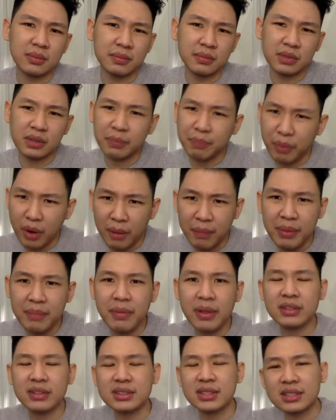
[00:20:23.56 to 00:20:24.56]
They probably
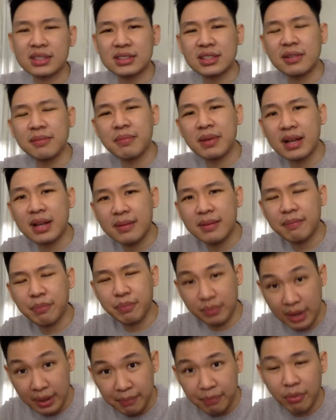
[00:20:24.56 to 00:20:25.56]
make 60 million
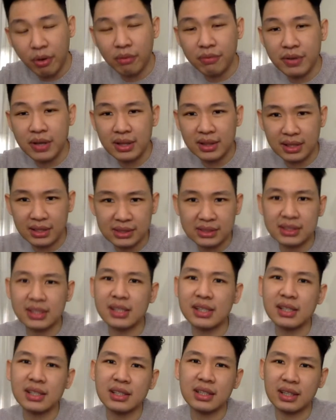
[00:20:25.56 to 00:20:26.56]
net profit this
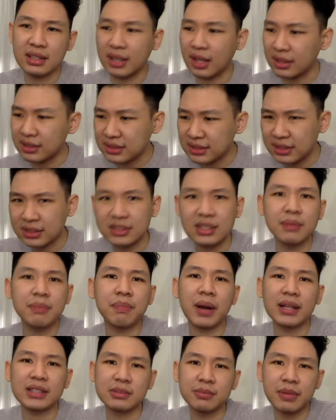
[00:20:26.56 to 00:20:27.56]
year and then 60
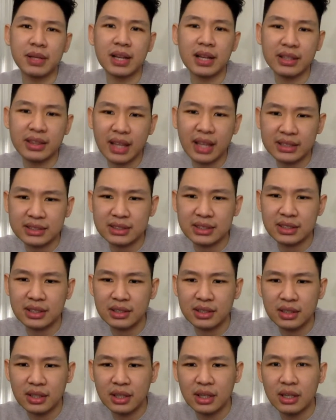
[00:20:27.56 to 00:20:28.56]
plus million next
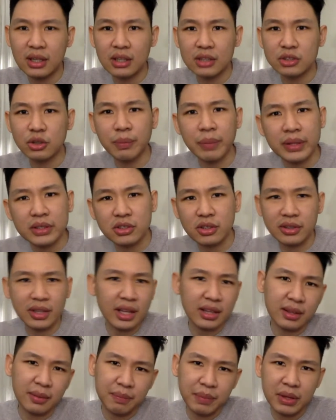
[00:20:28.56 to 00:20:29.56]
year. So based on
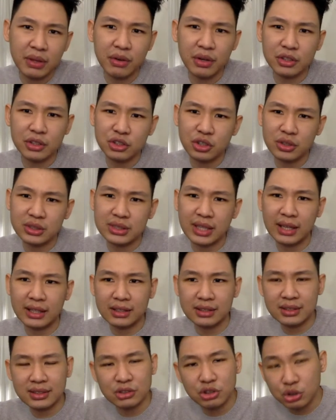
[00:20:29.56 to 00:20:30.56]
that, the PE ratio is like
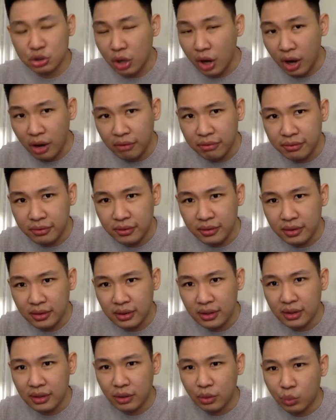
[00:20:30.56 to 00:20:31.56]
12,
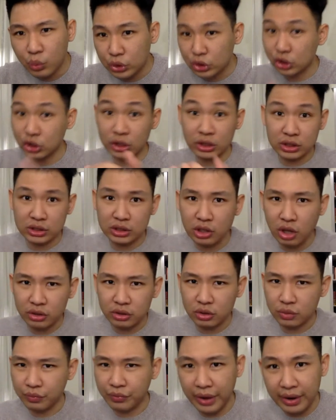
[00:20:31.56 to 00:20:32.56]
which is
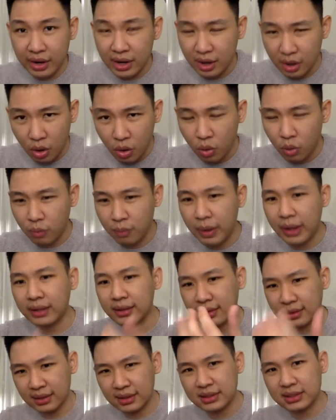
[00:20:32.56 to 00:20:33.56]
not very low,
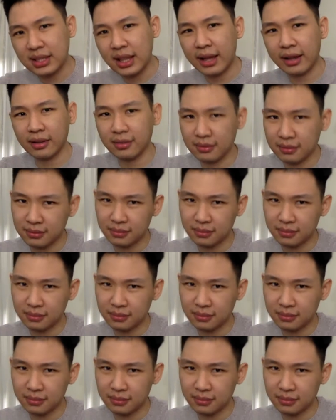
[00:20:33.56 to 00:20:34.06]
but it's like